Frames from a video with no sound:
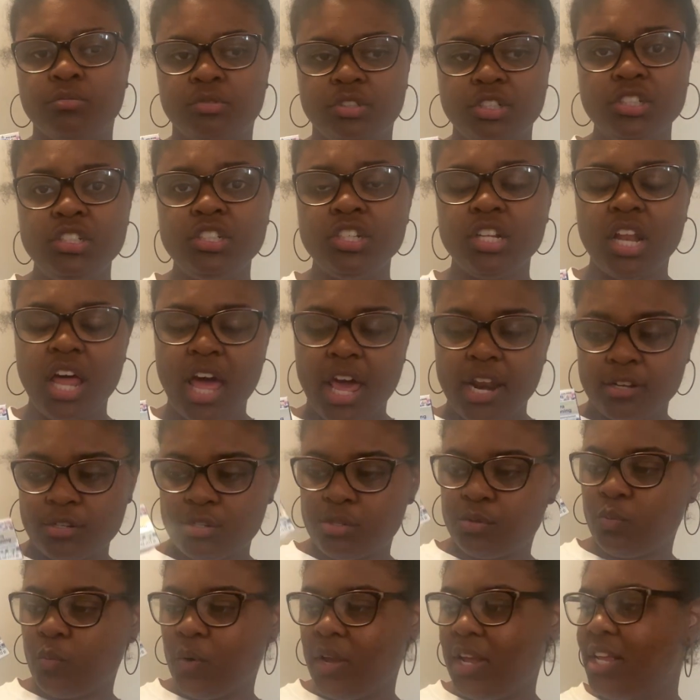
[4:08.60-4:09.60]
just a lot of
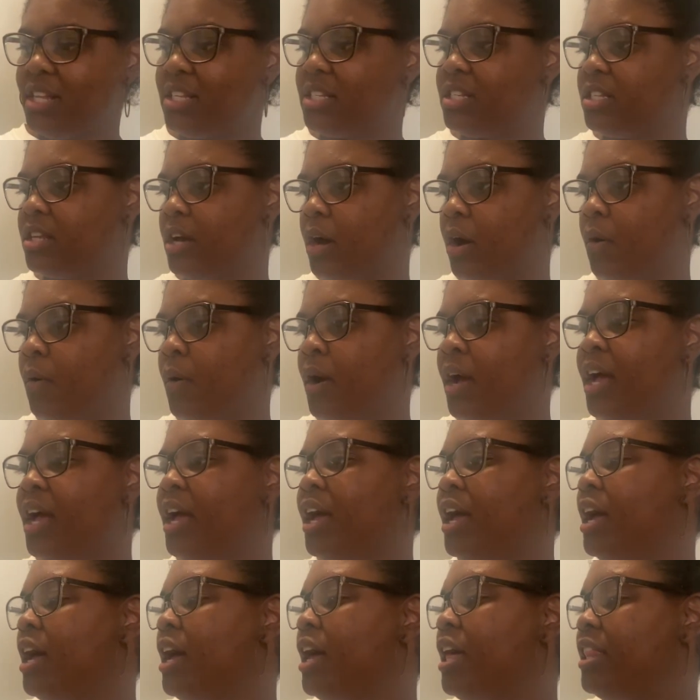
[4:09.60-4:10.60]
sweets. So
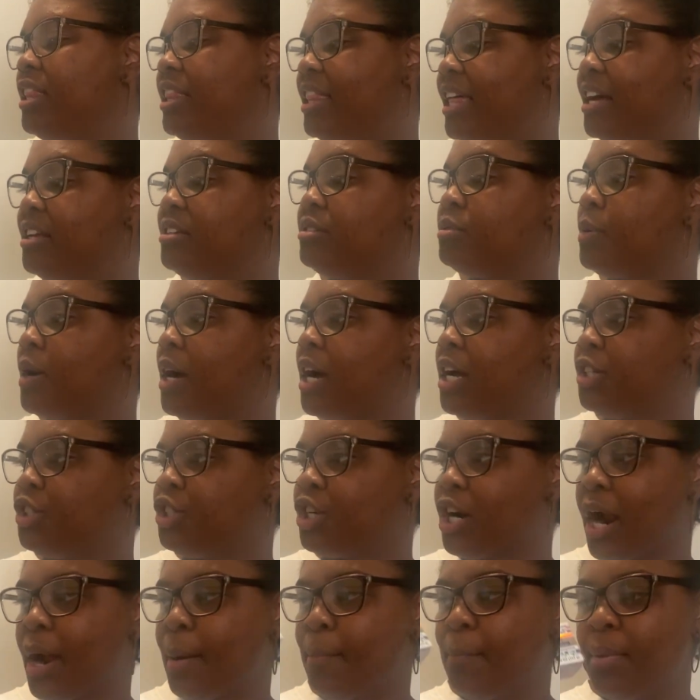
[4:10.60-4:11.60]
that's why
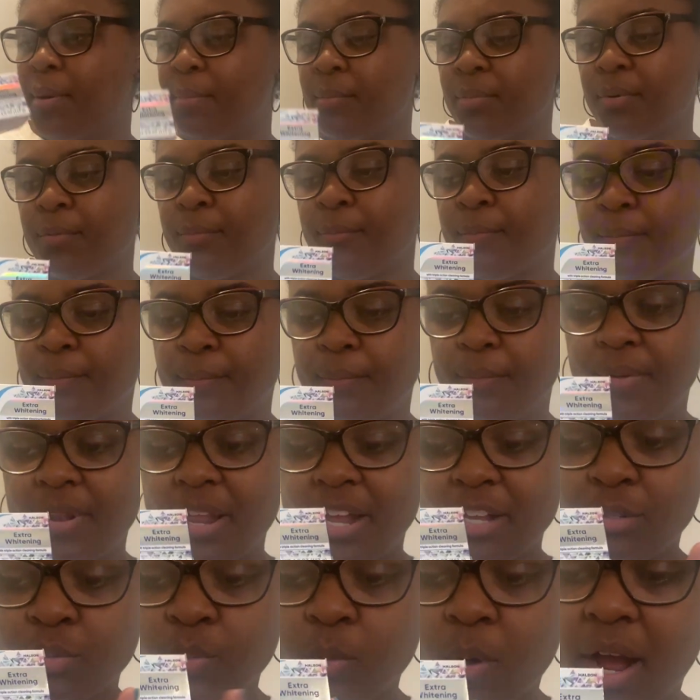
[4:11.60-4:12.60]

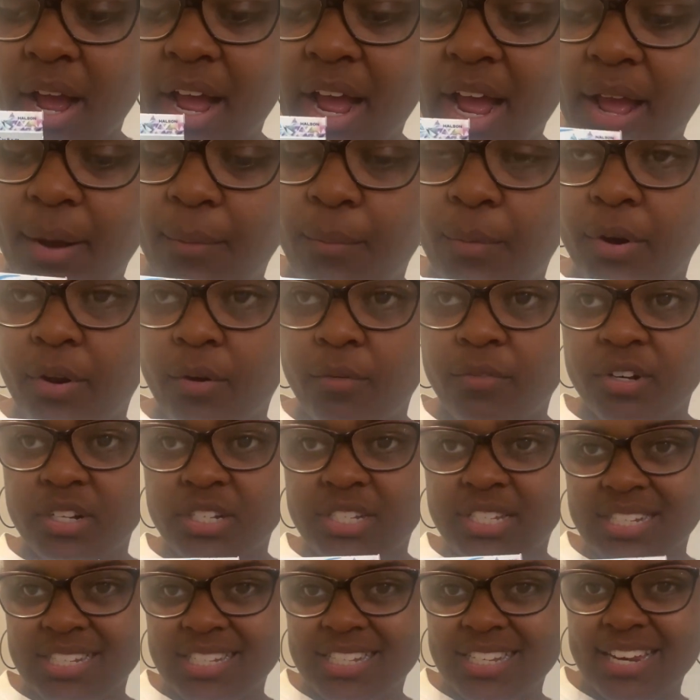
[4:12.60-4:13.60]
that's why I went over to
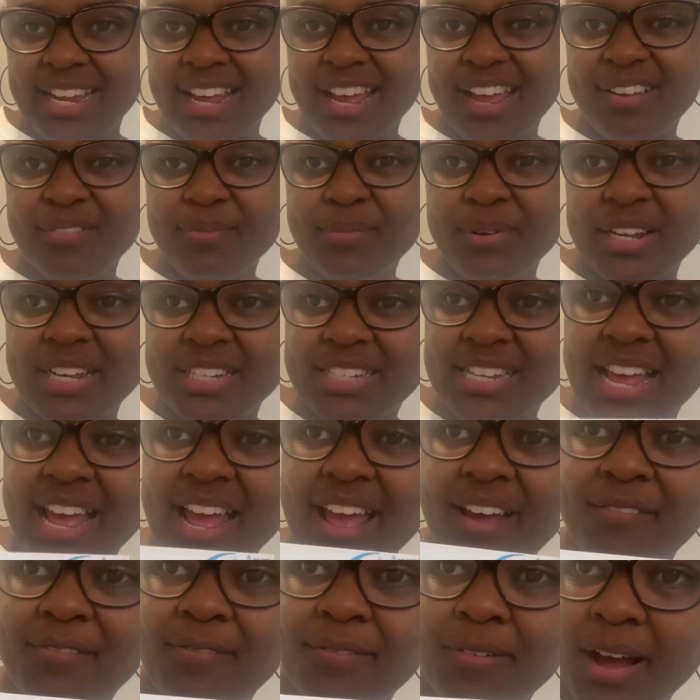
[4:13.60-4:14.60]
Sensodyne, because I
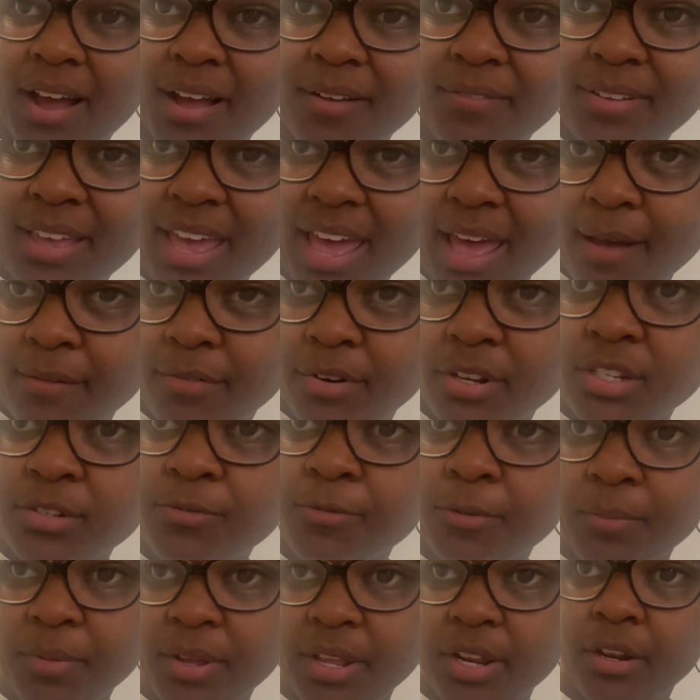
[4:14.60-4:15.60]
have 5 cavities
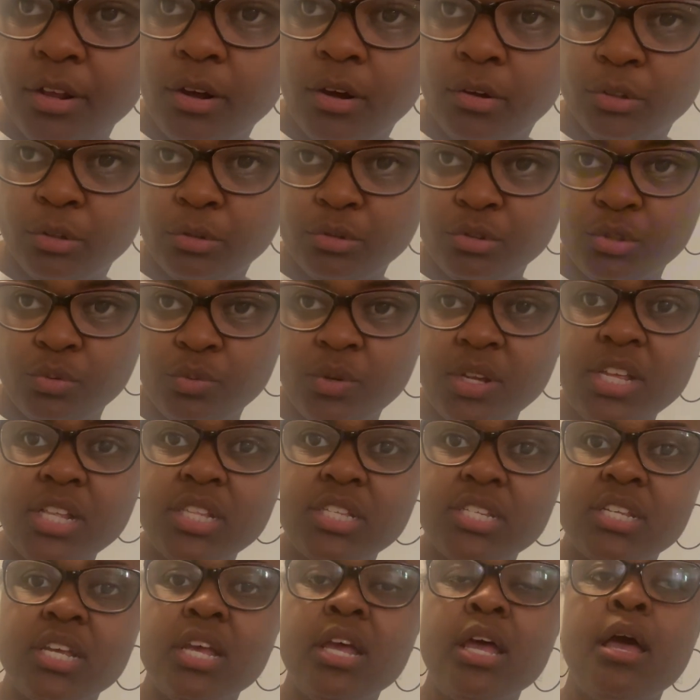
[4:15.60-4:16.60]
from eating all those
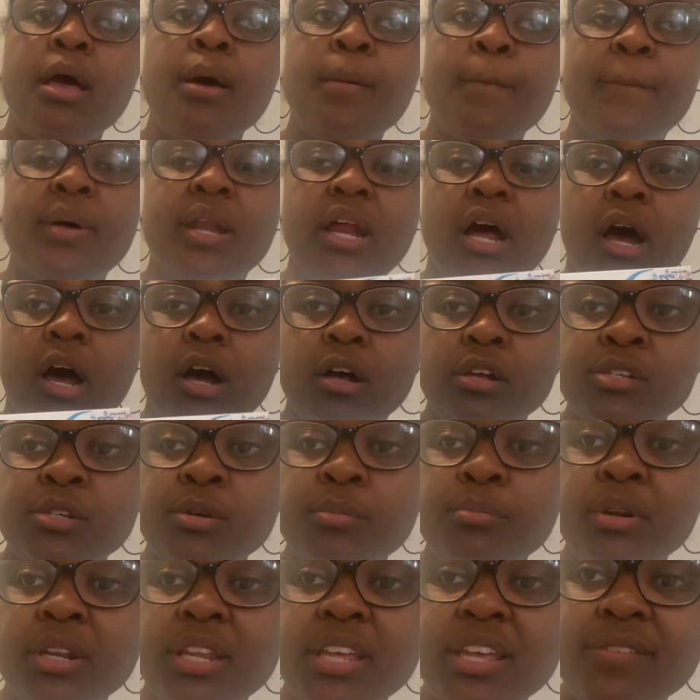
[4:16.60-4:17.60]
sweets. But I
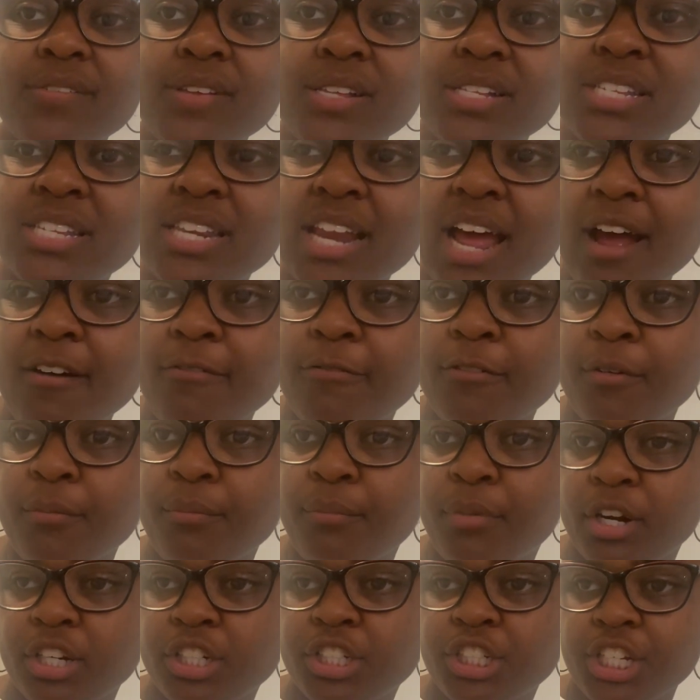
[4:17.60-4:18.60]
also believe it's not from
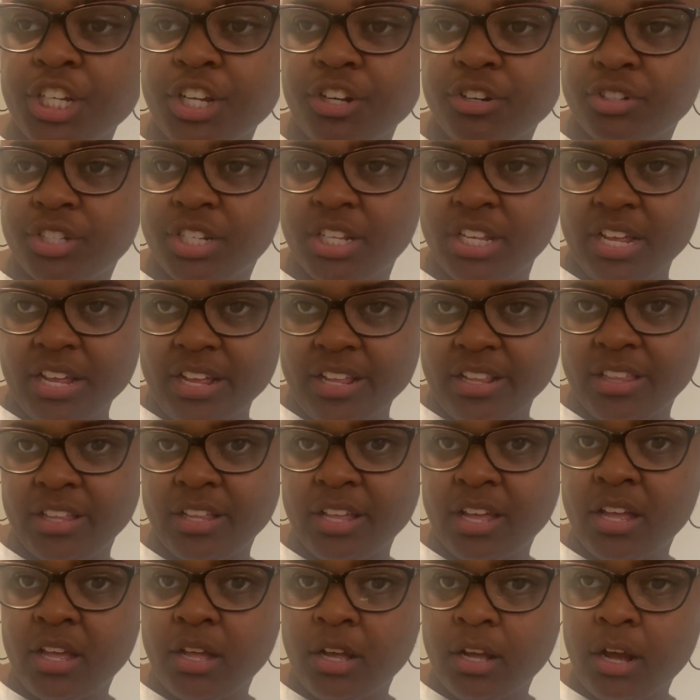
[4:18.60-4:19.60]
brushing your teeth.
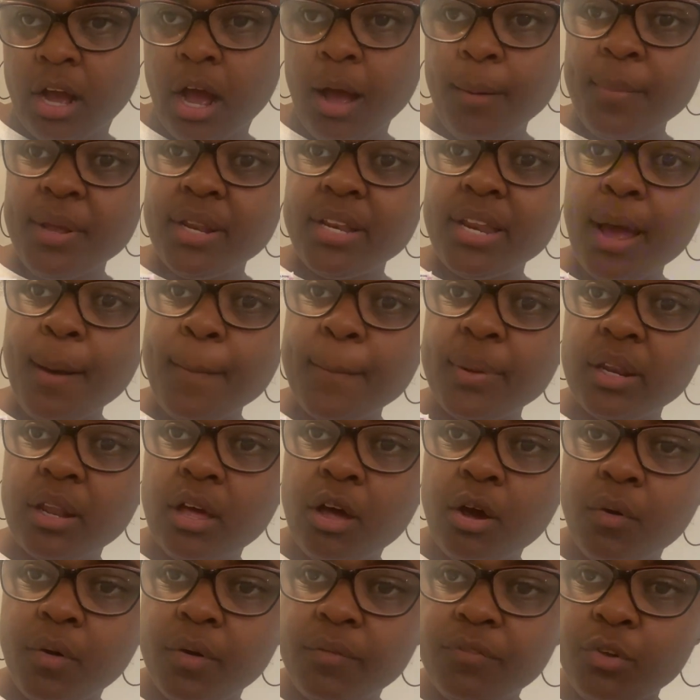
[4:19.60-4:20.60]
Comment down
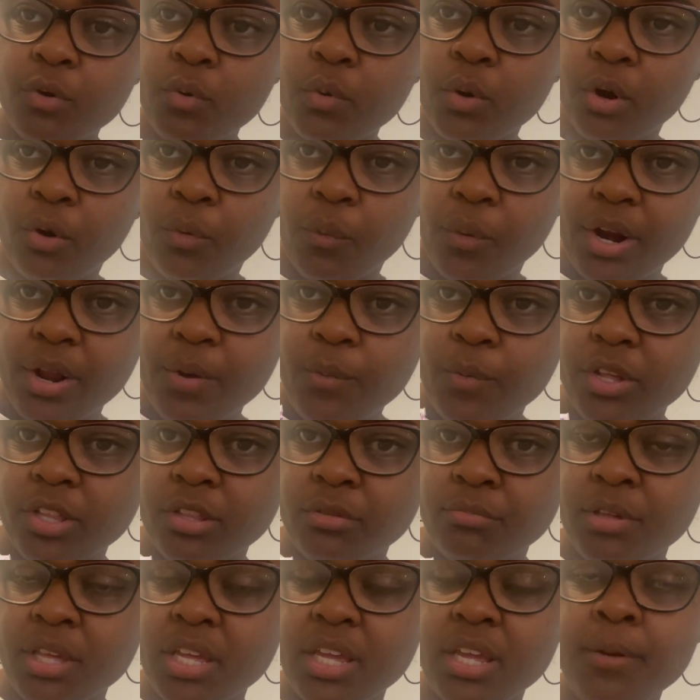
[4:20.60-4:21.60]
below if you agree
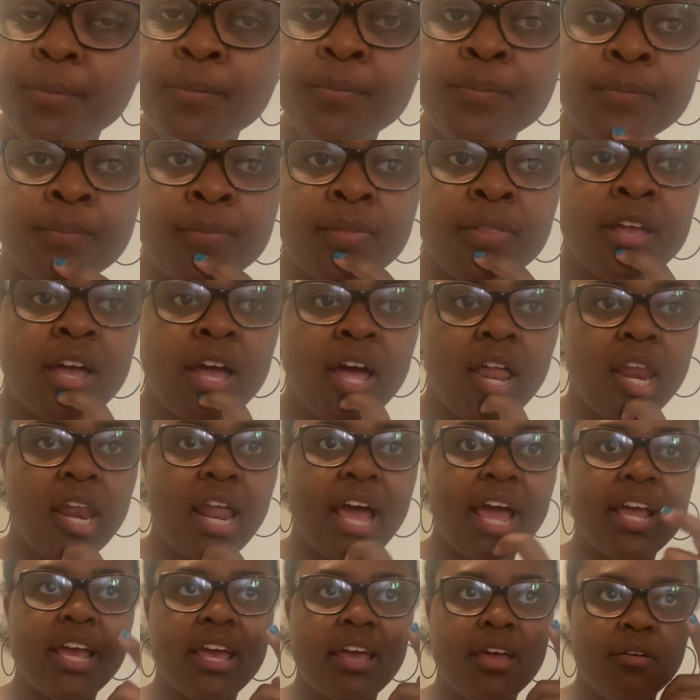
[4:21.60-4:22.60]
with me.
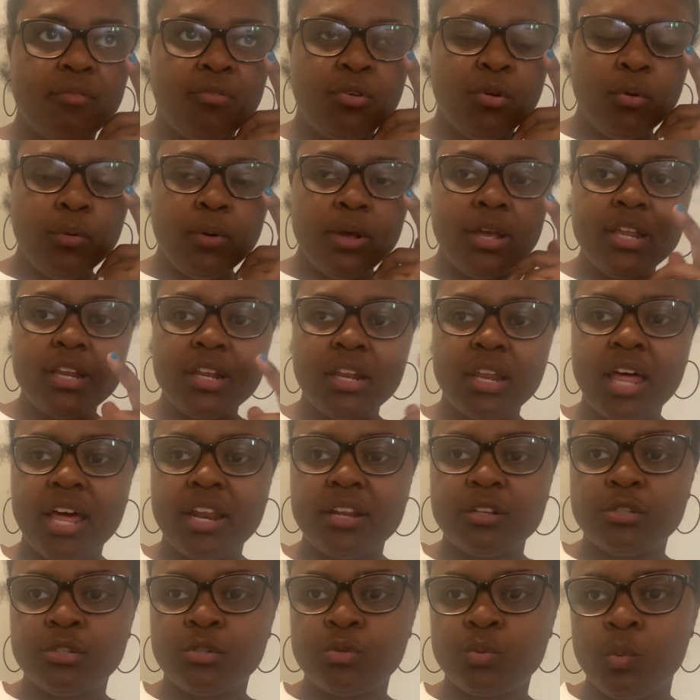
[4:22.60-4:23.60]
Like if you eat a
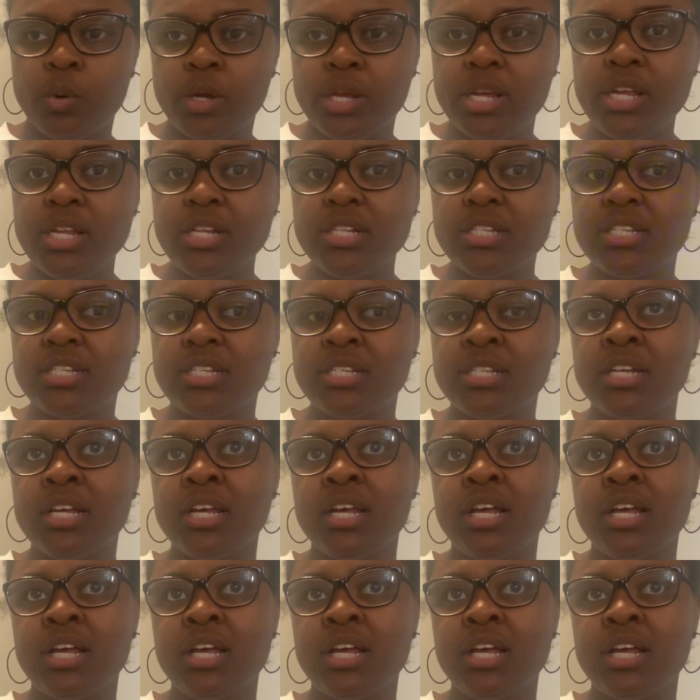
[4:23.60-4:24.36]
lot of sweets